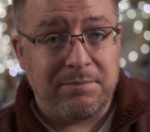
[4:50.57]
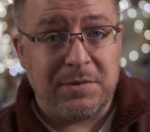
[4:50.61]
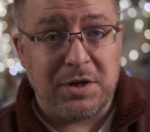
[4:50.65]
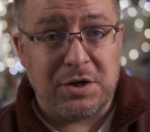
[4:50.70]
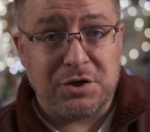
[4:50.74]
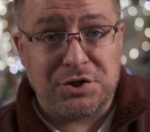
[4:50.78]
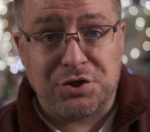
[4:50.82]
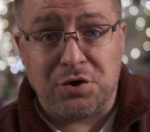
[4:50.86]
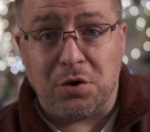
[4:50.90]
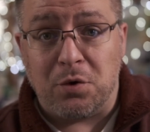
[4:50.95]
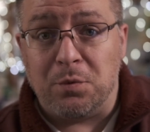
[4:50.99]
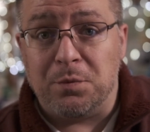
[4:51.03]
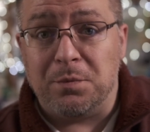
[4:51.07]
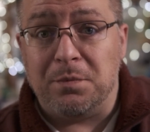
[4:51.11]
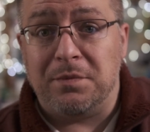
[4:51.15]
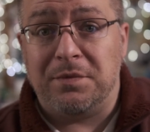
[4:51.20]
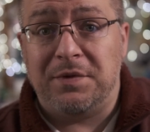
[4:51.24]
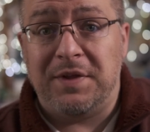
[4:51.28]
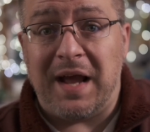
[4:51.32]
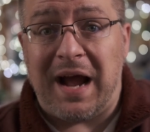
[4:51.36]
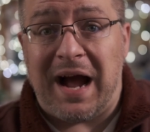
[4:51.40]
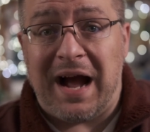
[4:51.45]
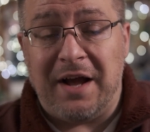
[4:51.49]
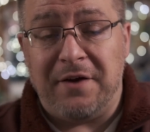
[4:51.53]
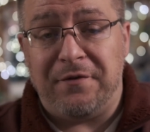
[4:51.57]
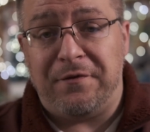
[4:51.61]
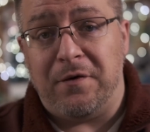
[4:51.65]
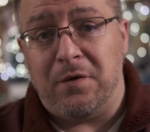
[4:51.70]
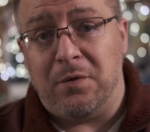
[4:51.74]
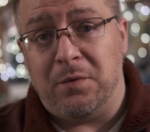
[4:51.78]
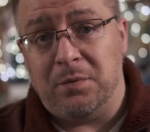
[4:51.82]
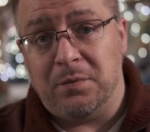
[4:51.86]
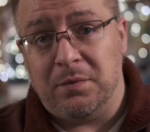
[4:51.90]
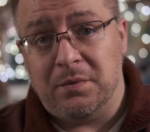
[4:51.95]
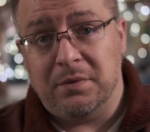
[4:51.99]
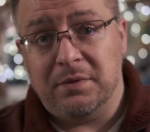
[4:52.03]
So the
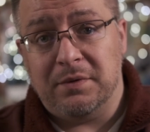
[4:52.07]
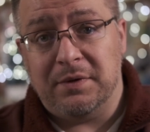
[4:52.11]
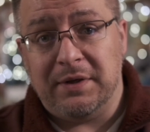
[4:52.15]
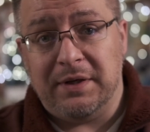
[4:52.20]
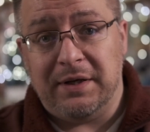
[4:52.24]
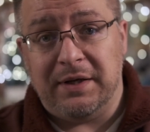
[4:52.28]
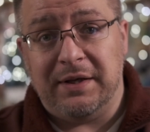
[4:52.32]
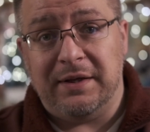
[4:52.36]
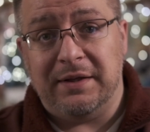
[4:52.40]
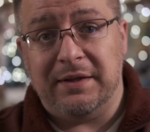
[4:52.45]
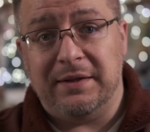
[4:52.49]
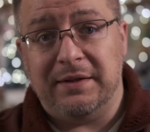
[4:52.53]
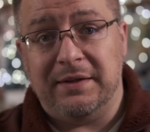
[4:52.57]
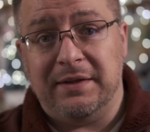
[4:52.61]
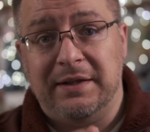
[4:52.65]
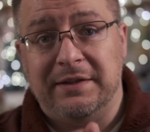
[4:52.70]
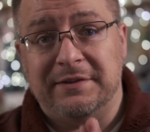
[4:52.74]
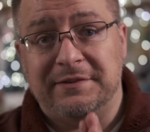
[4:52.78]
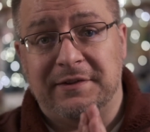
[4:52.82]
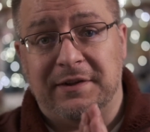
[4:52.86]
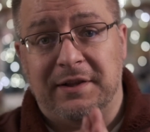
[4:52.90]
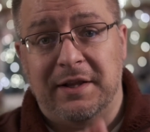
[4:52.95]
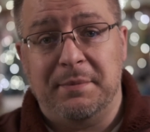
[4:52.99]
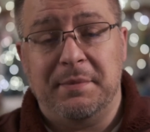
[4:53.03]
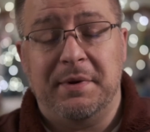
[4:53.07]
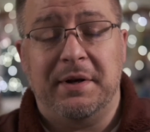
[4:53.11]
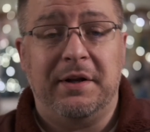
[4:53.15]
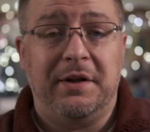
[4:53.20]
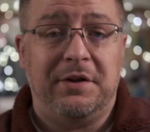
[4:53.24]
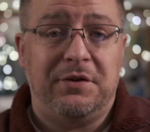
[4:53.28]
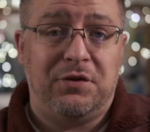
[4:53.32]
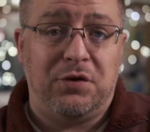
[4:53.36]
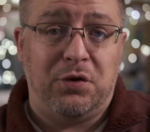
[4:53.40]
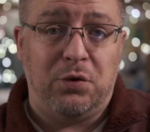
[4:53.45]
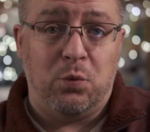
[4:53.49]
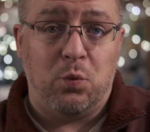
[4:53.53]
iPhone is
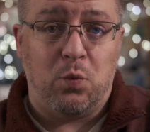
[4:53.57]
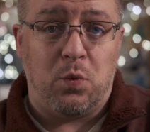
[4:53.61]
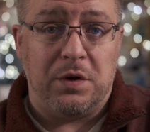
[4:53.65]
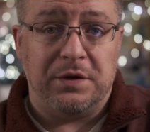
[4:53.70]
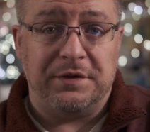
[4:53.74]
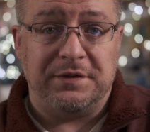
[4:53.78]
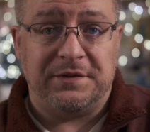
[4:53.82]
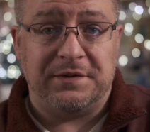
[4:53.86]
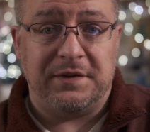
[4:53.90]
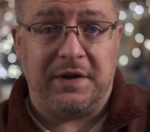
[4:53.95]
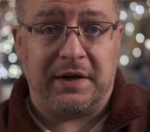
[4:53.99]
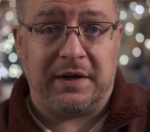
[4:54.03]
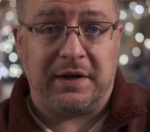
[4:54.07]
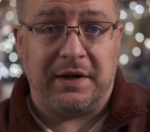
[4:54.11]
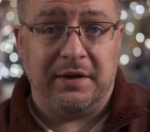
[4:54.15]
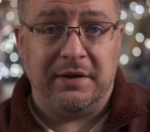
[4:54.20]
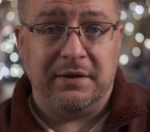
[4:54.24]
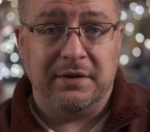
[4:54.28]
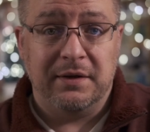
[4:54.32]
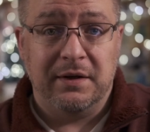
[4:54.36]
limited to 1 second.